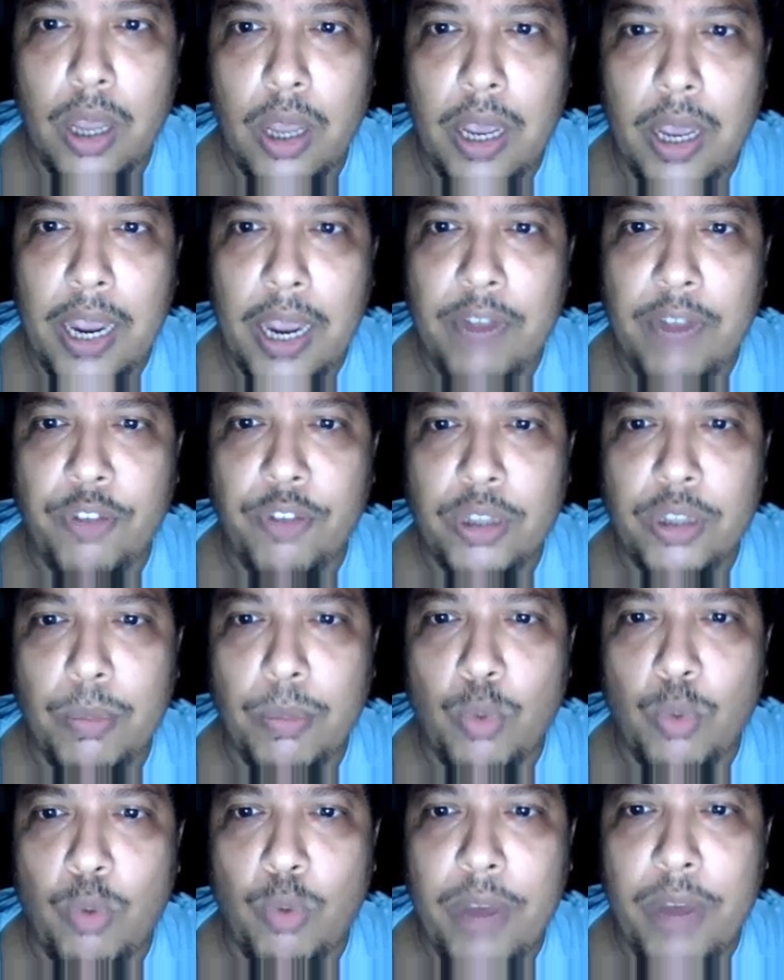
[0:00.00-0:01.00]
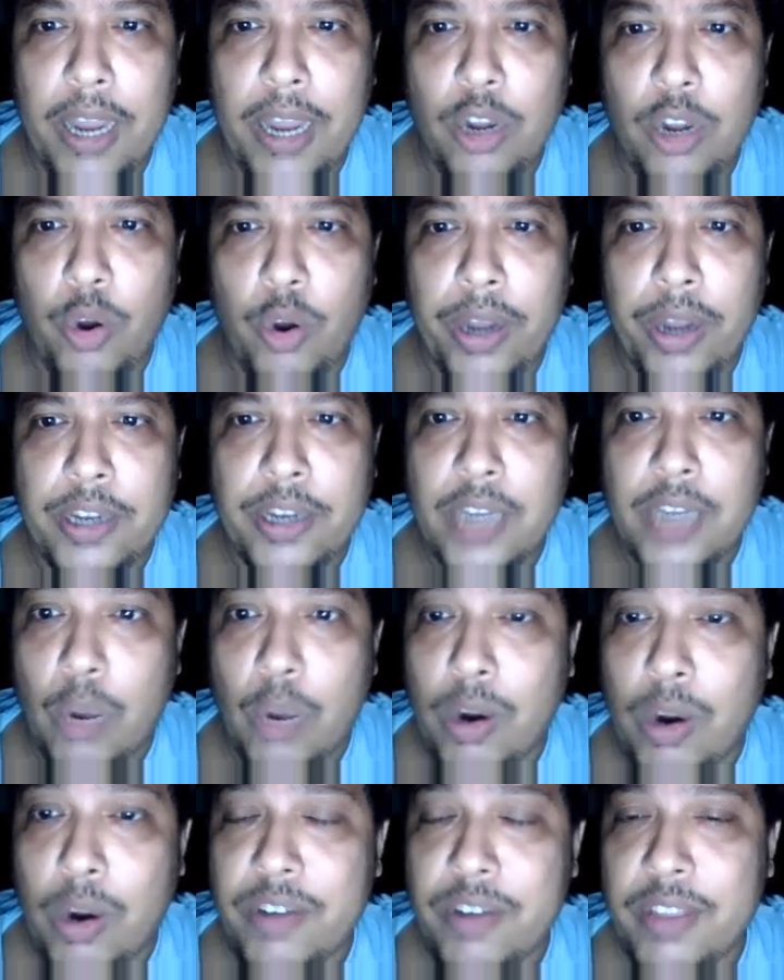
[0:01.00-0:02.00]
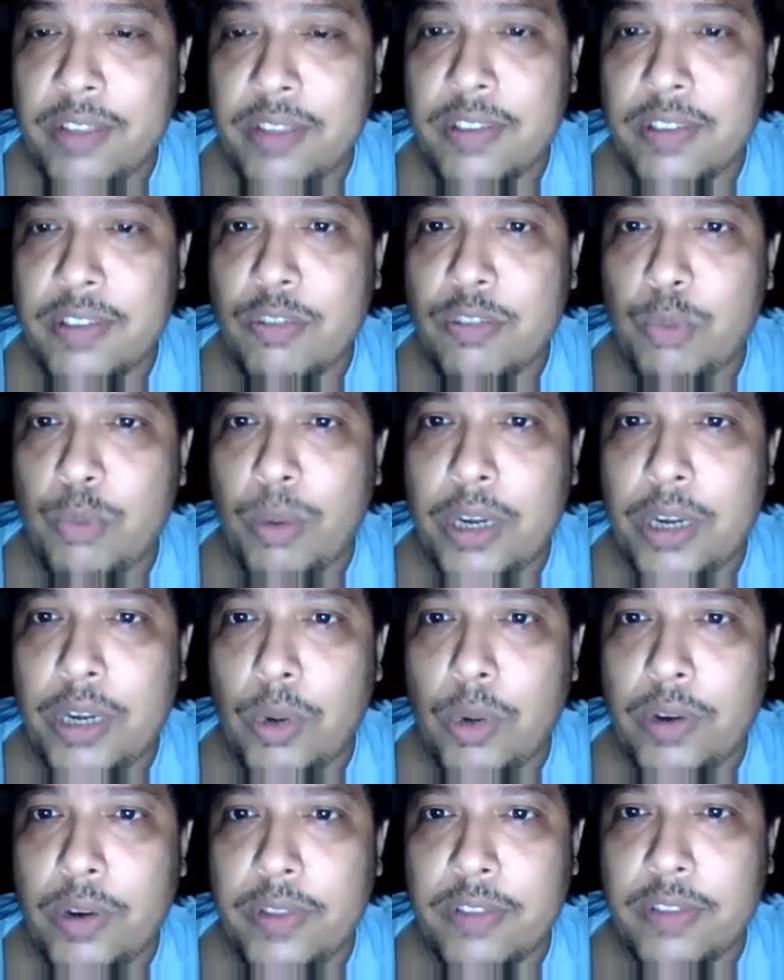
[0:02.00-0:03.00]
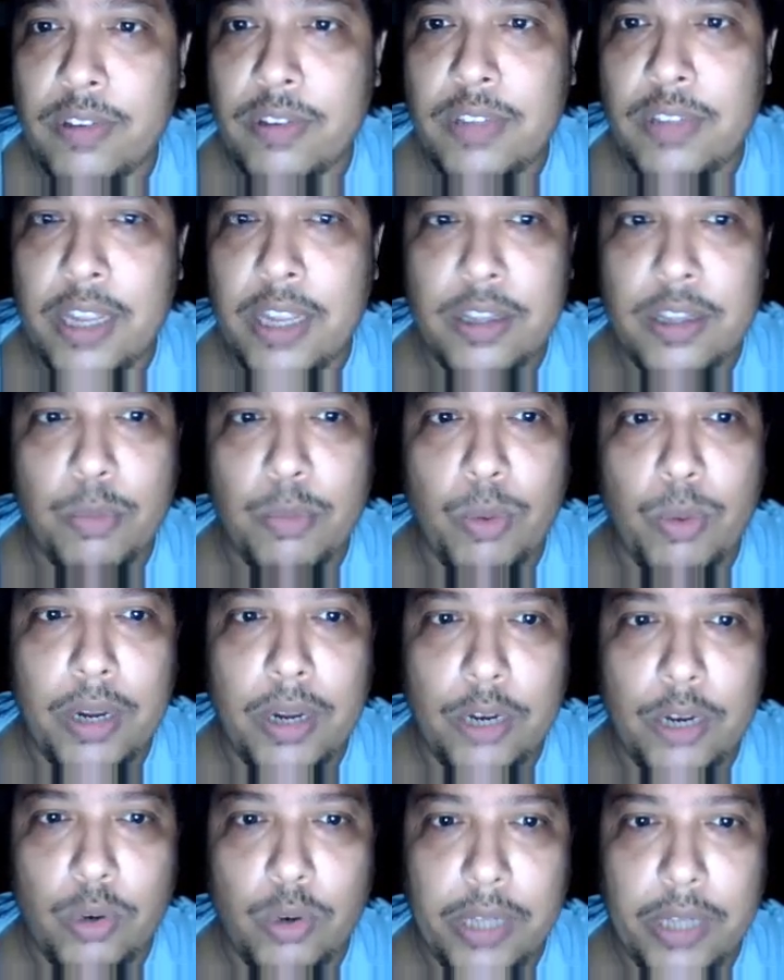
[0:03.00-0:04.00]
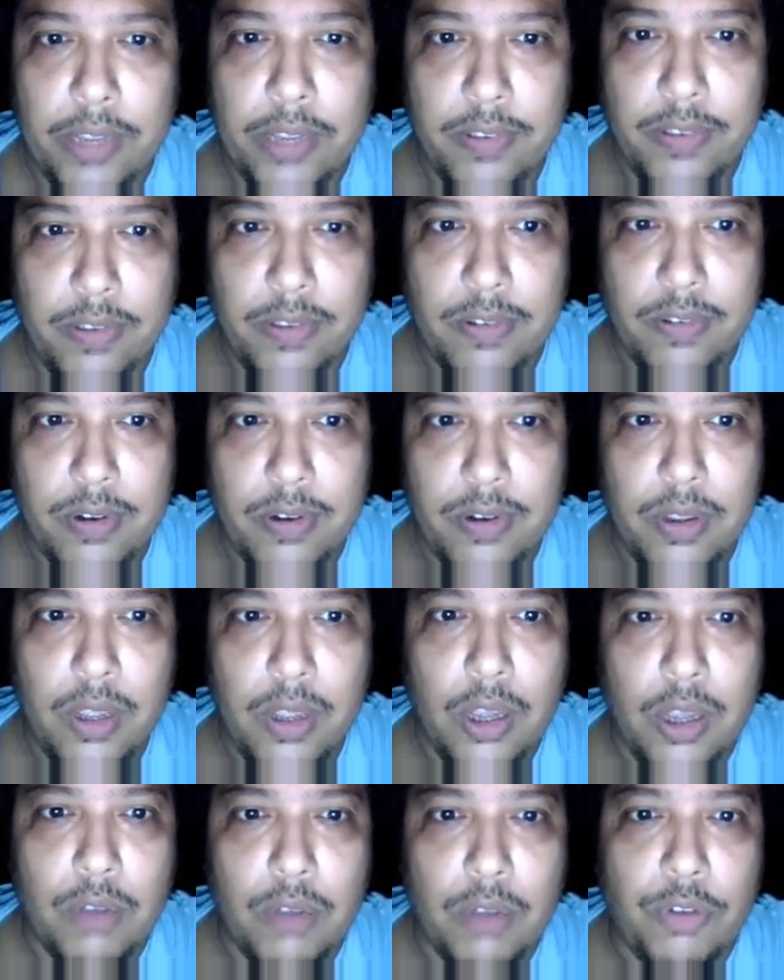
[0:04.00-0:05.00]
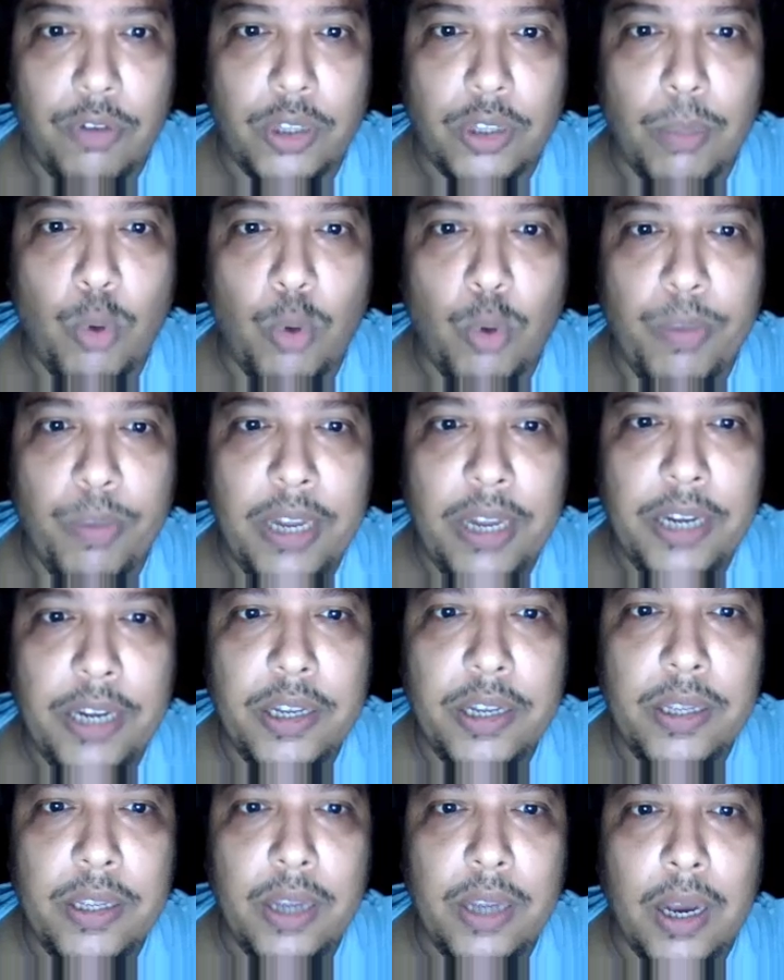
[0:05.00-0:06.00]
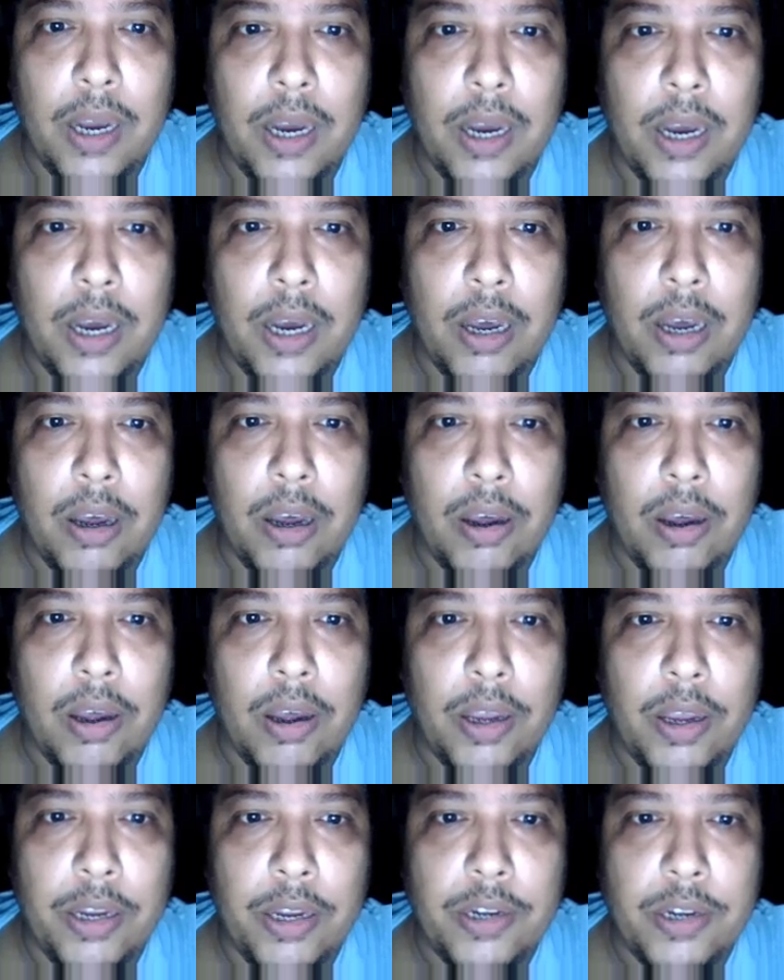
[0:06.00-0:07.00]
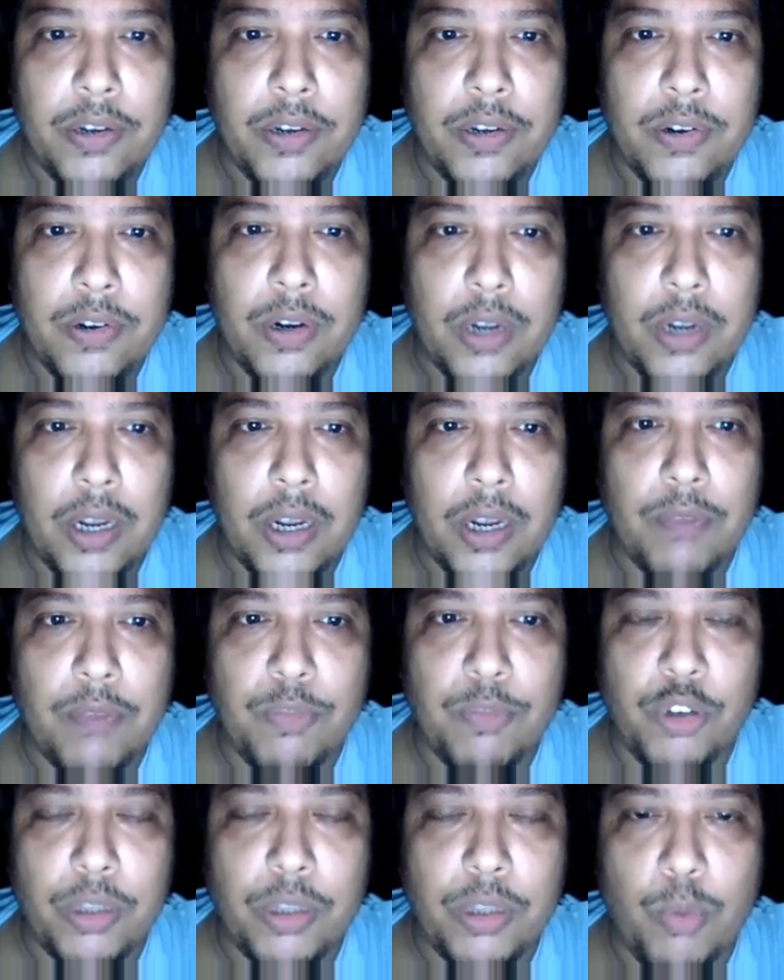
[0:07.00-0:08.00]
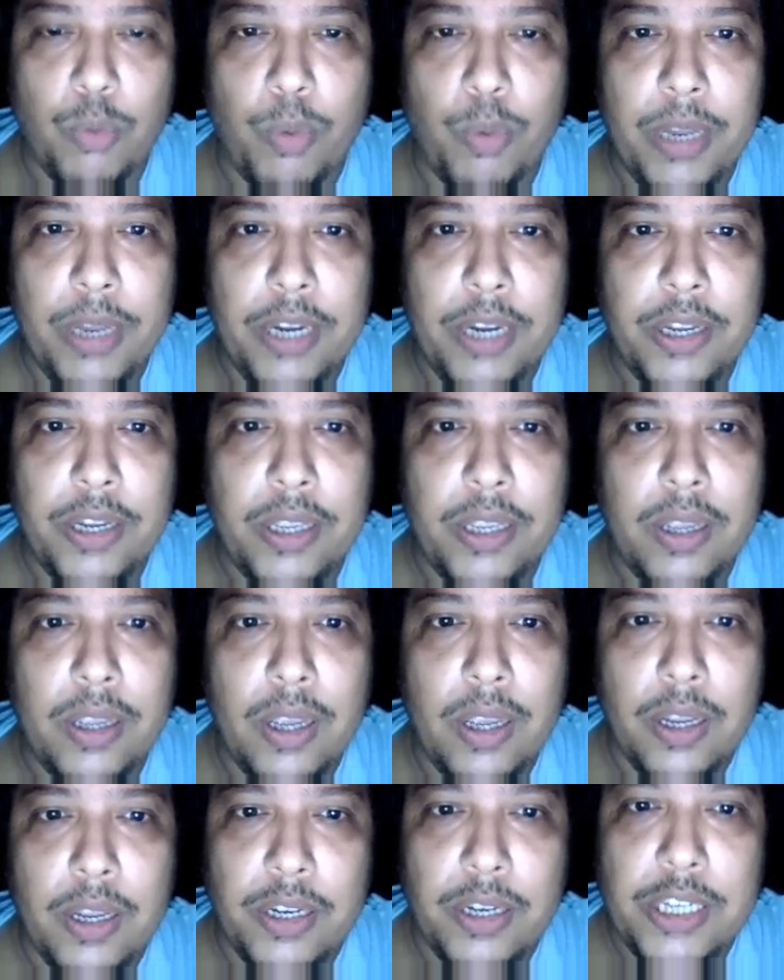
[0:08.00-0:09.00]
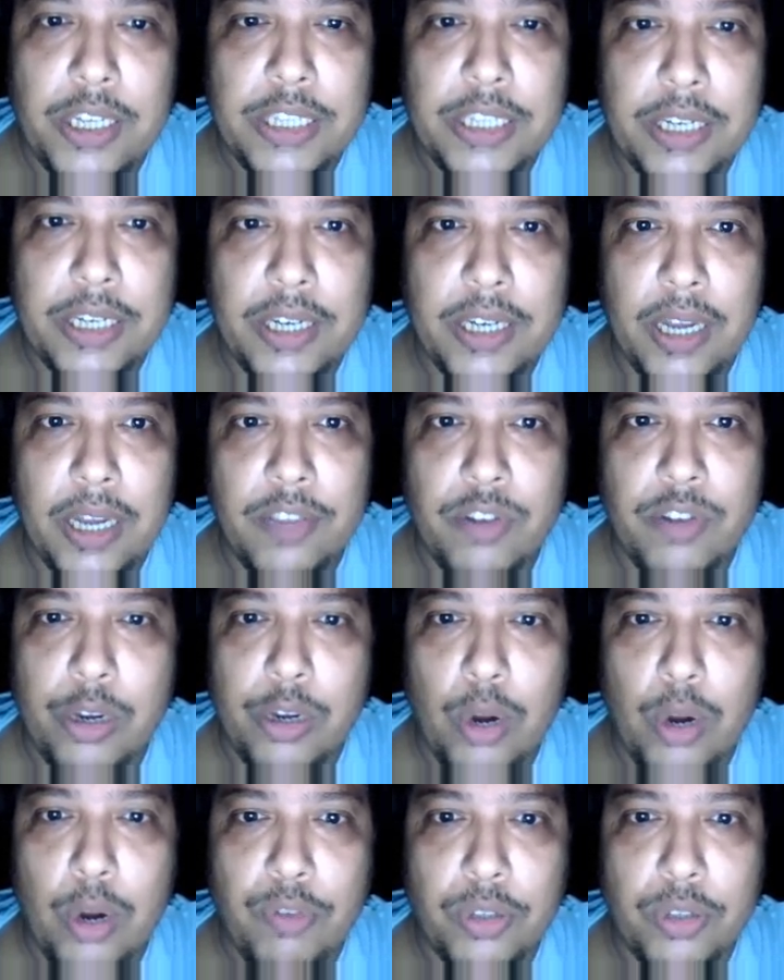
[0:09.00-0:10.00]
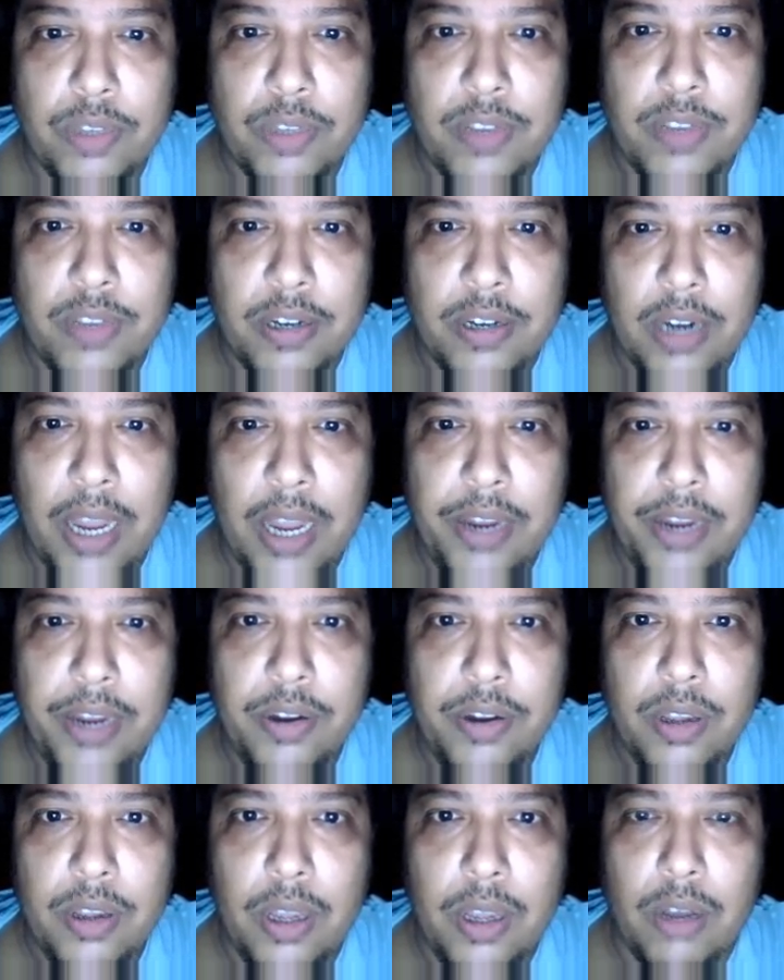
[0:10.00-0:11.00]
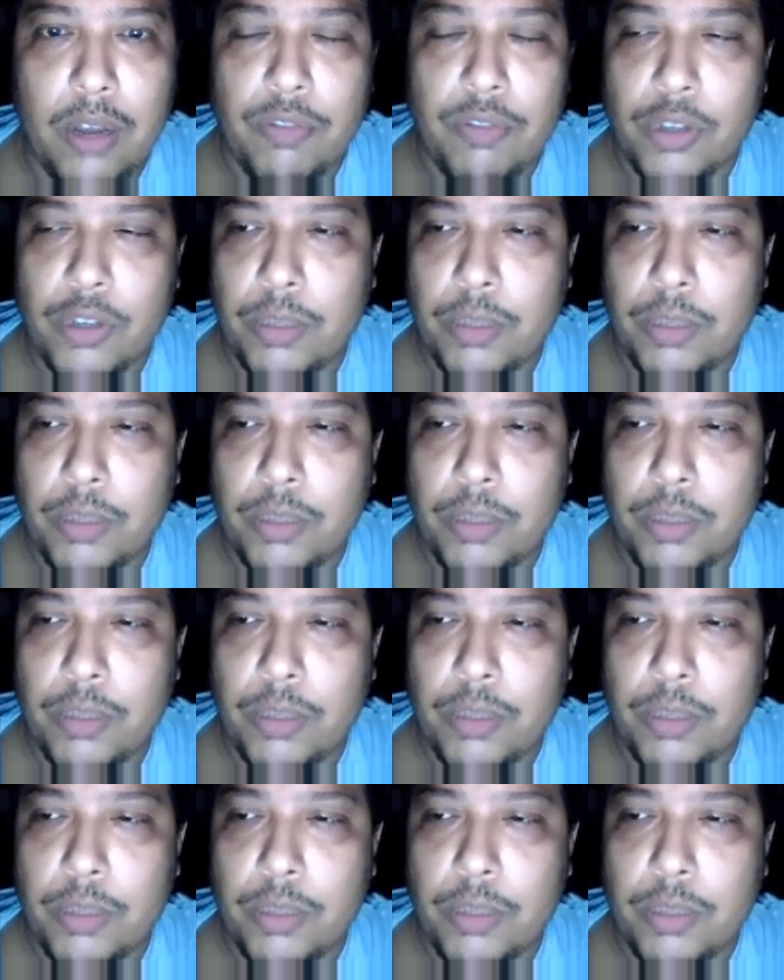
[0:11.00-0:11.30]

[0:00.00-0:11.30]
And for the mobile, where towers exist, mobile towers exist, there the mobile network exists. For the mobility, for the mobility, dish antenna is required for the satellite. For the